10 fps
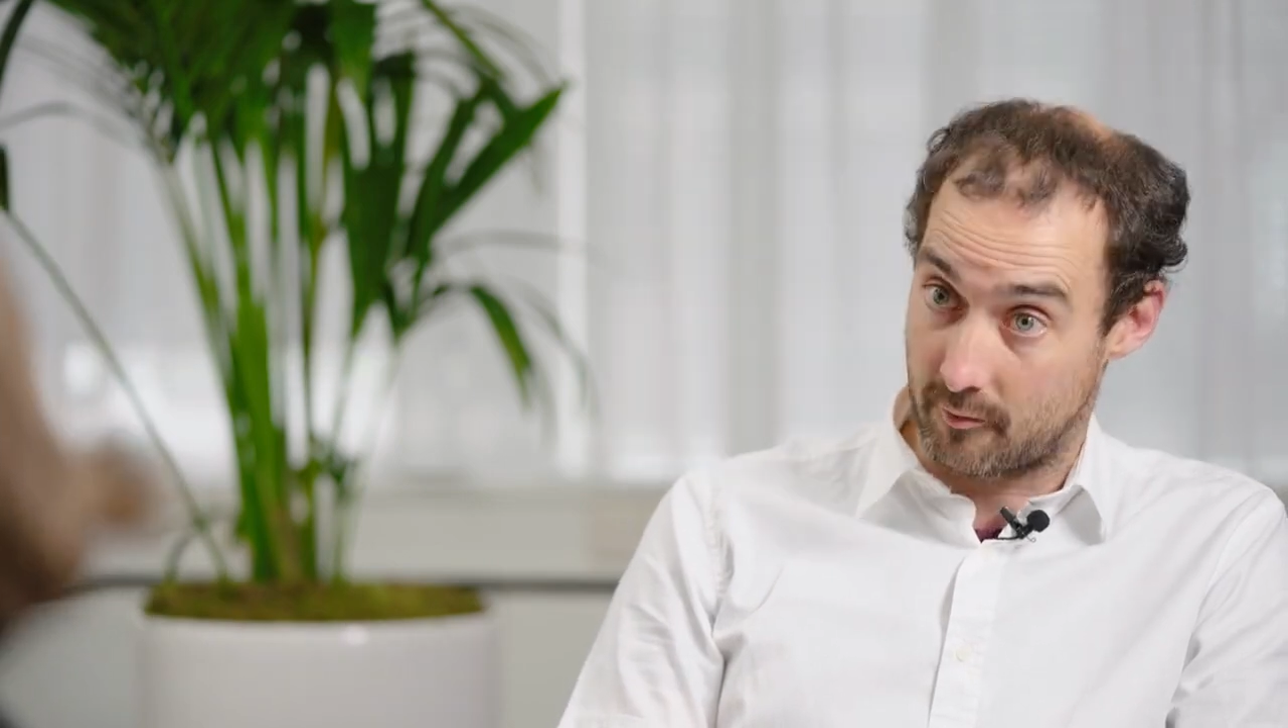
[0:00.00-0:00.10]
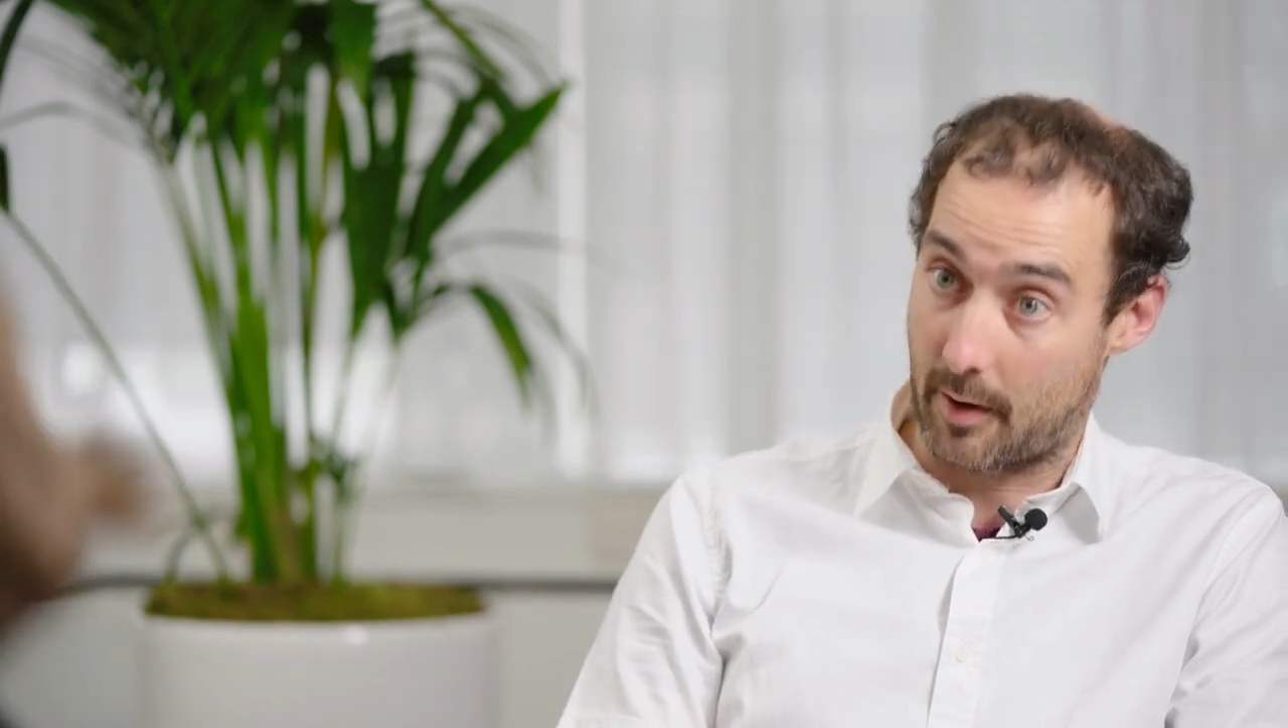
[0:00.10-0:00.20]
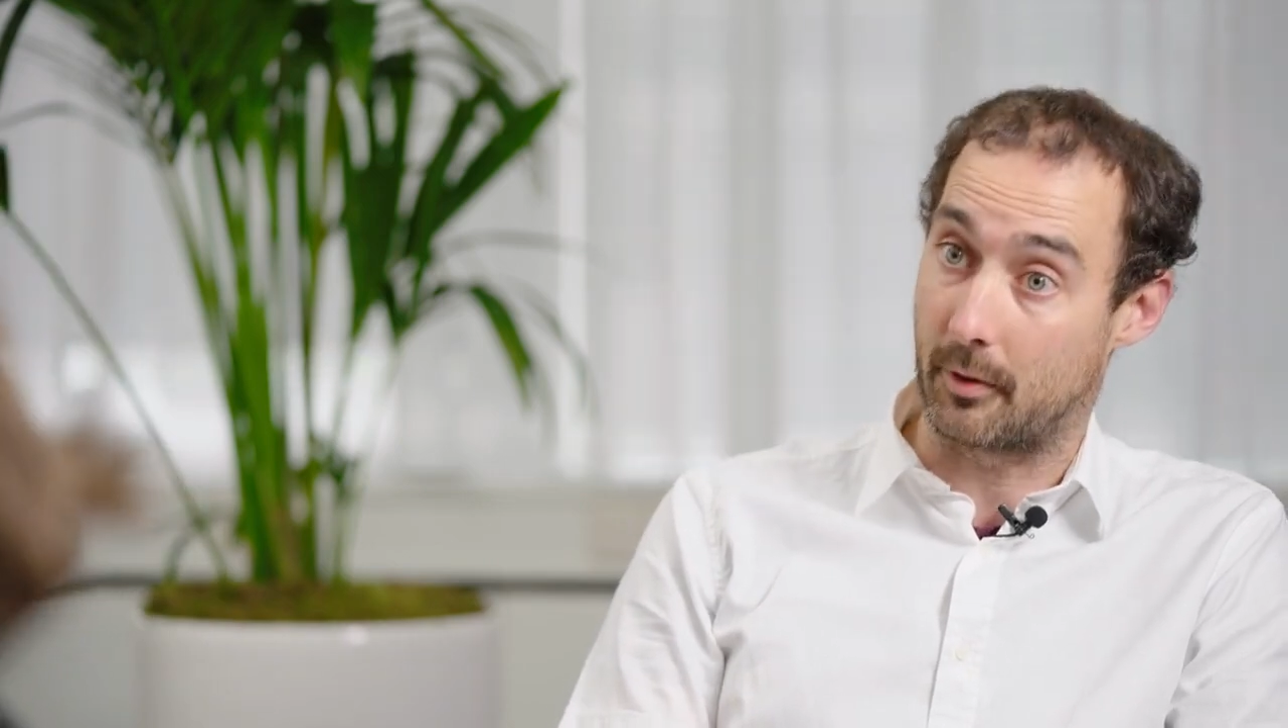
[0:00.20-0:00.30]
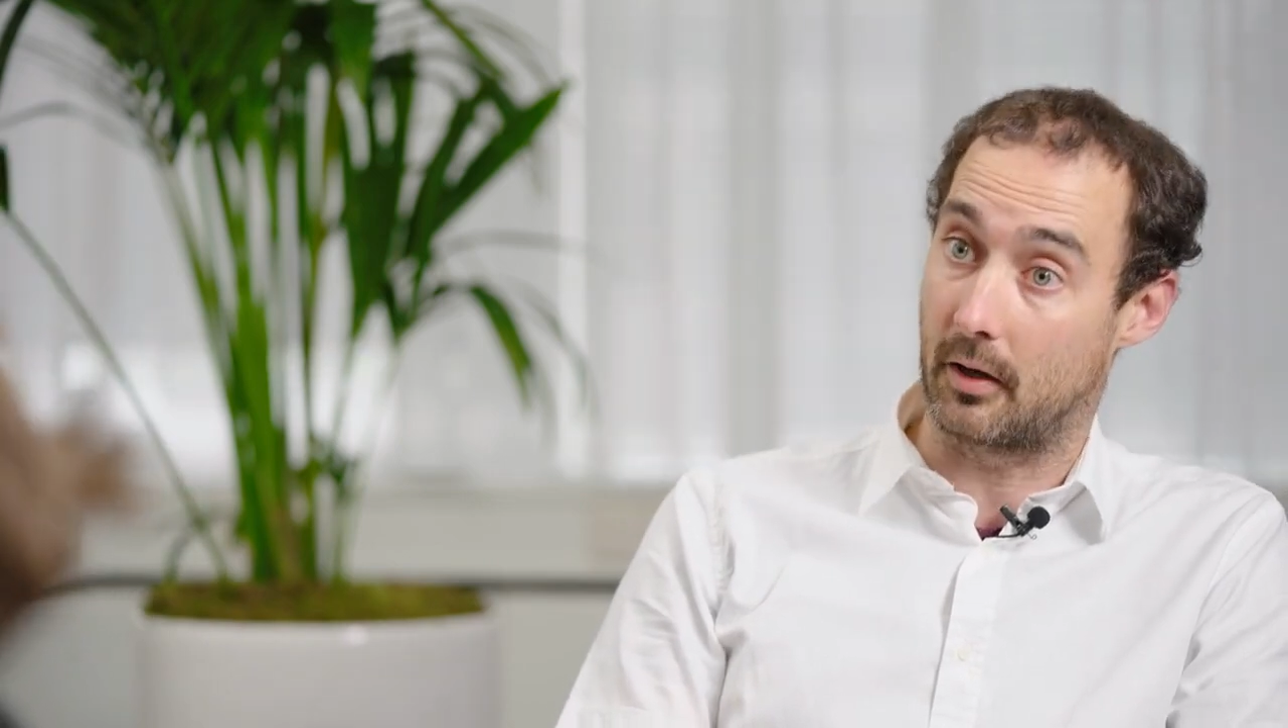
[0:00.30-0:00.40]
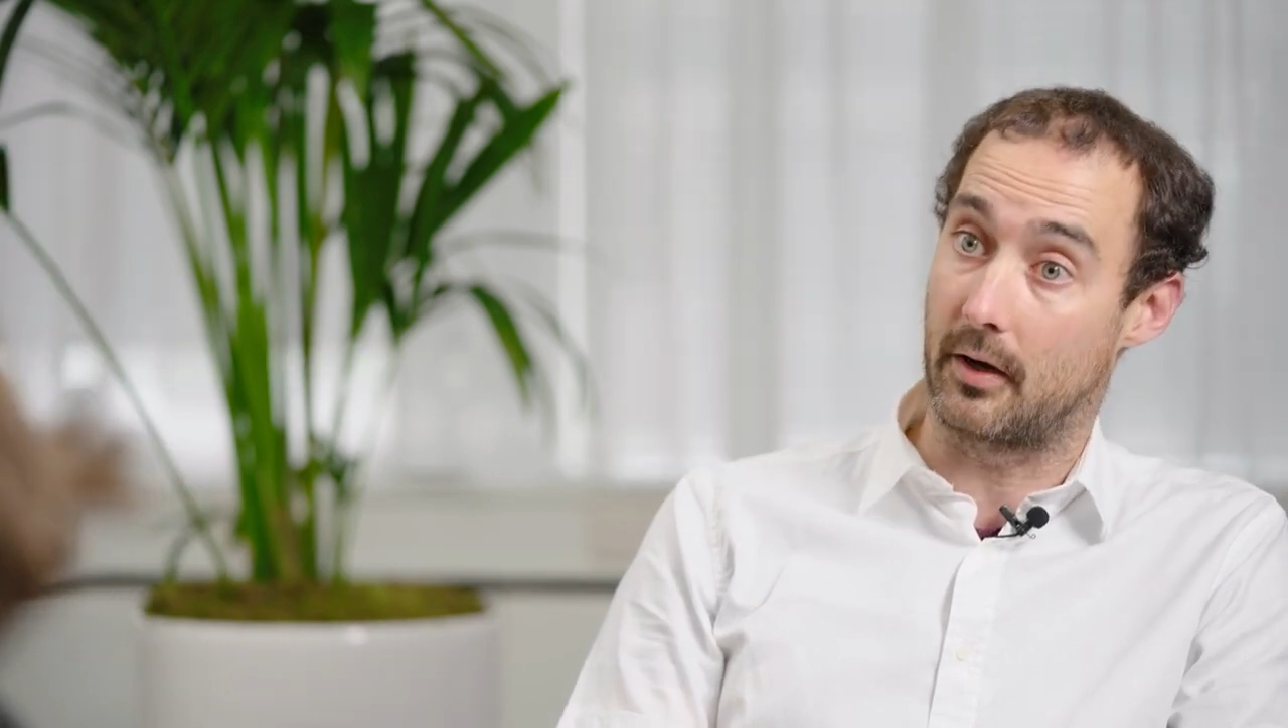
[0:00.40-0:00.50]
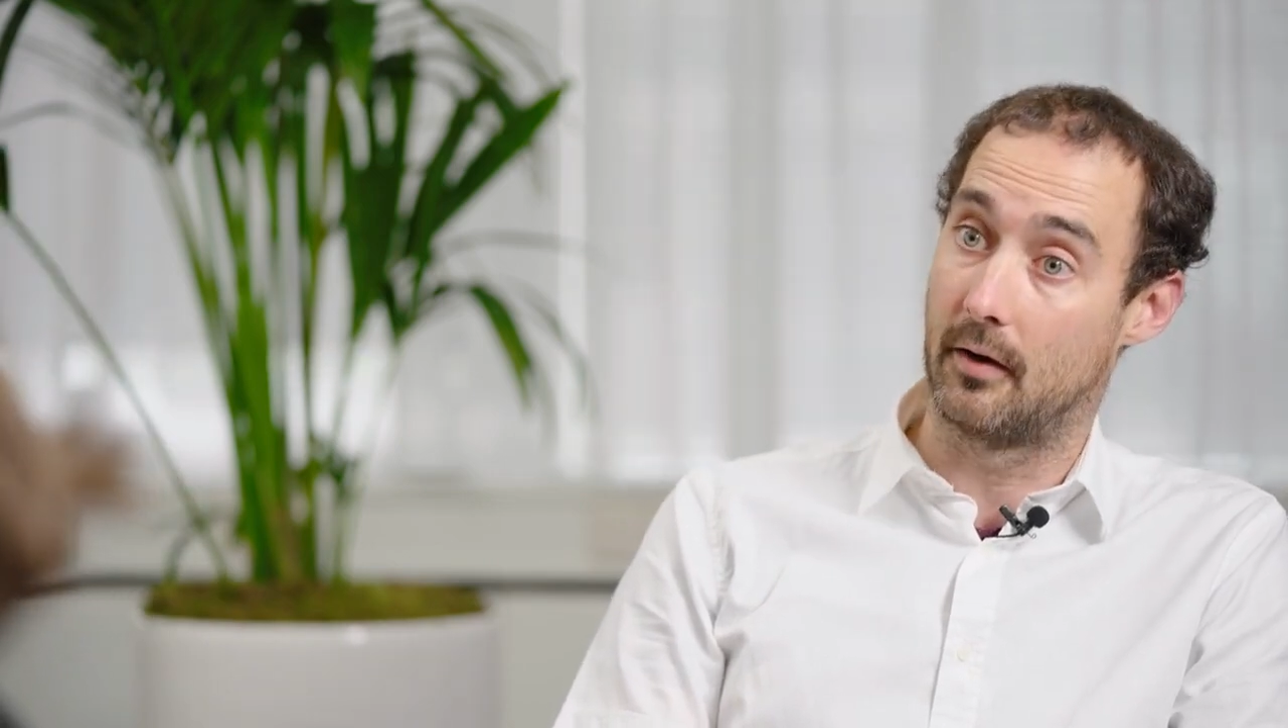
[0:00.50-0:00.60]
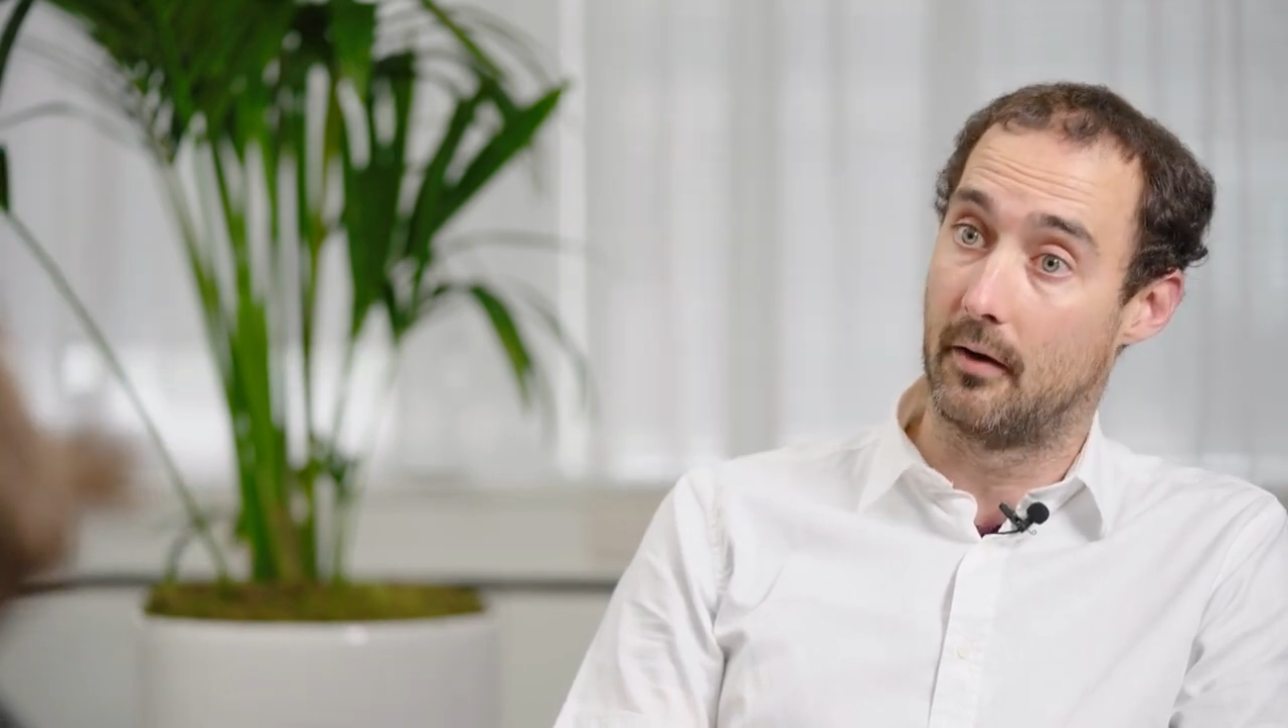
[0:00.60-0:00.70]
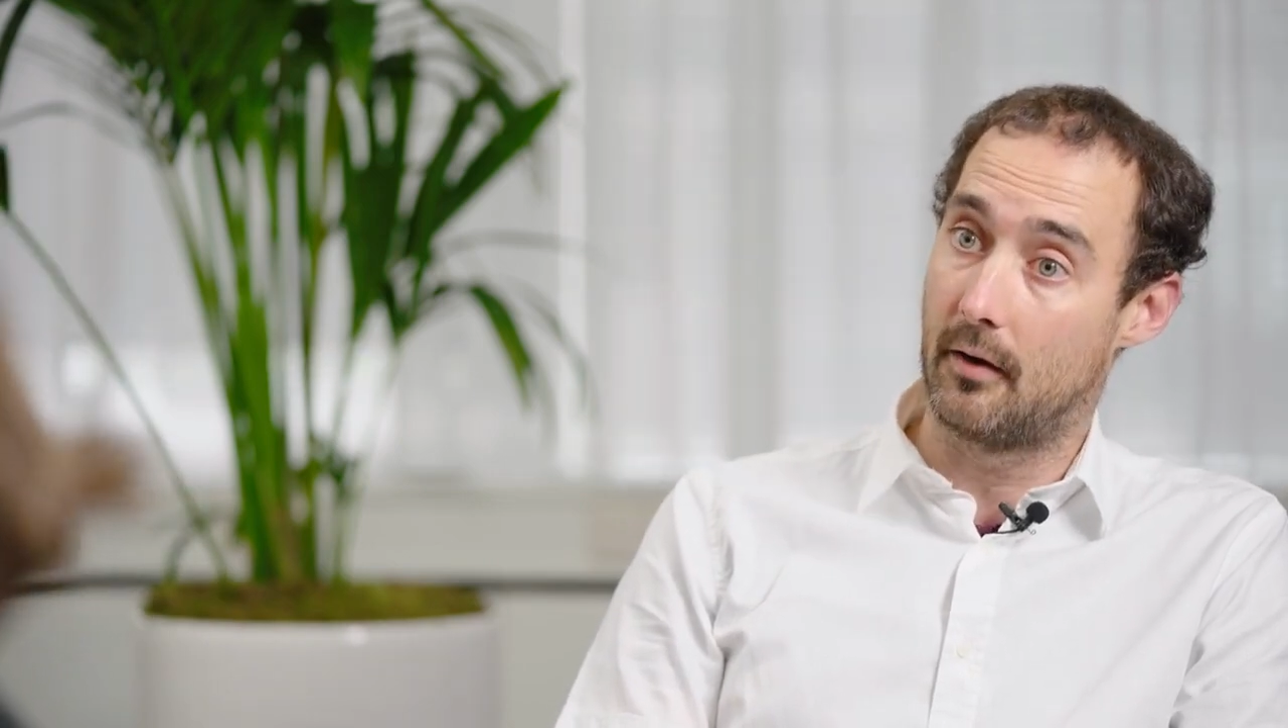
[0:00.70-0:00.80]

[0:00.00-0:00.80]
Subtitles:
rapidly